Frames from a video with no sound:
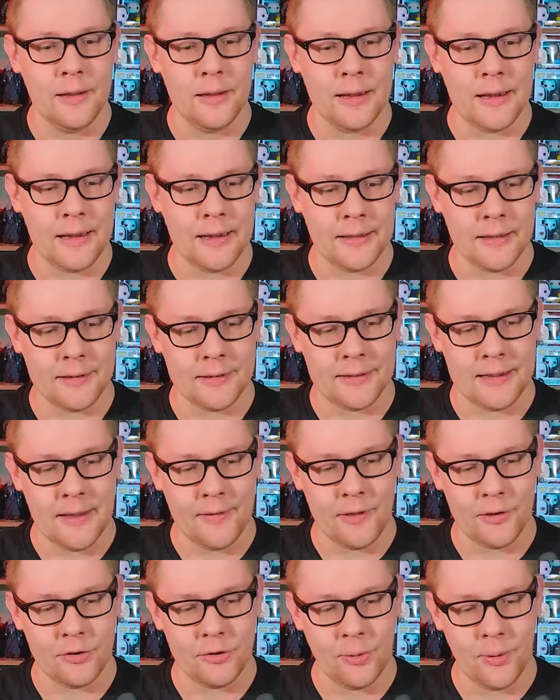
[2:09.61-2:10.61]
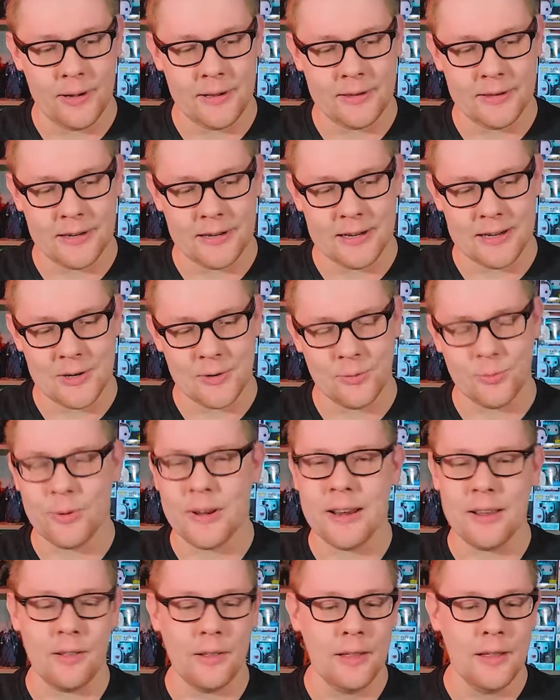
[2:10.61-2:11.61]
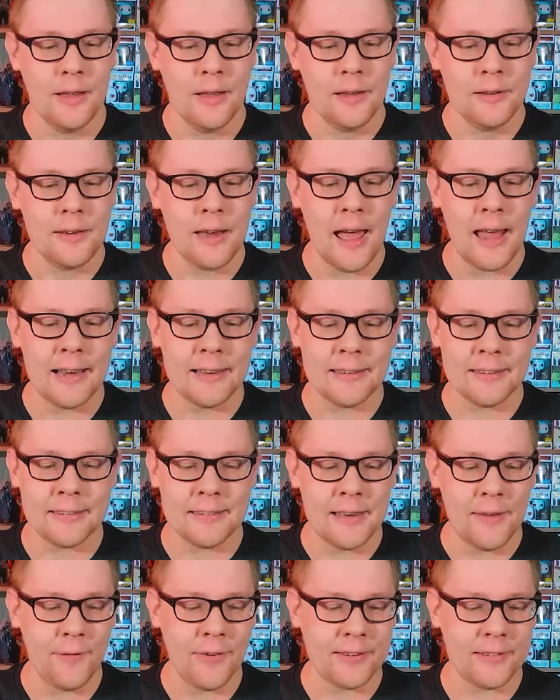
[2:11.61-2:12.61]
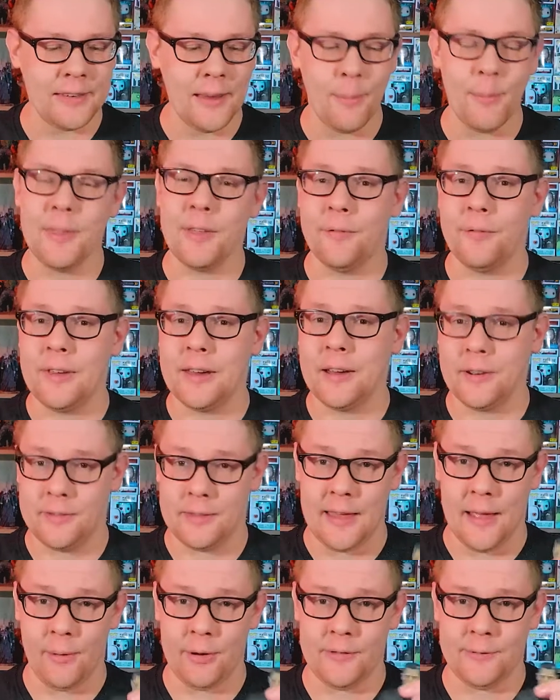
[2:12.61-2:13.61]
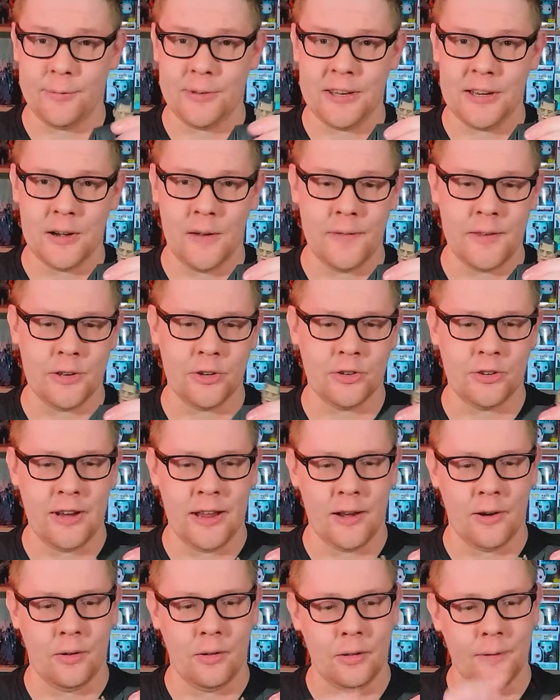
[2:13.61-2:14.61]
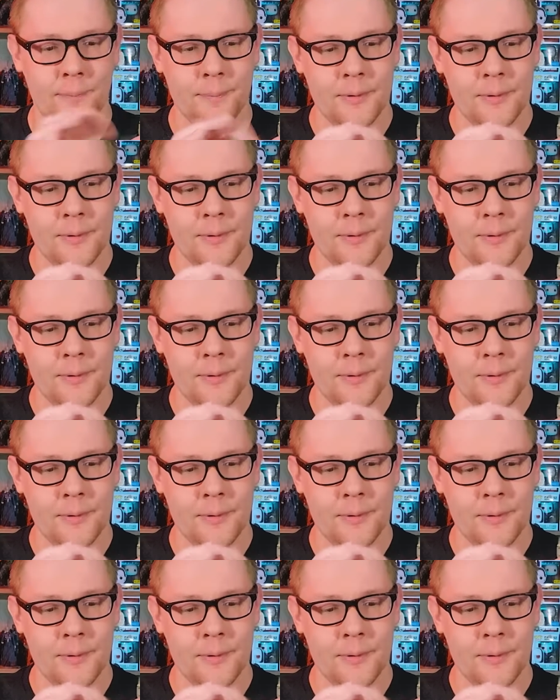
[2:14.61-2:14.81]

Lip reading: Hey, let's see how the joints are. Real. Not as stiff as some of the figures that we've seen on this channel.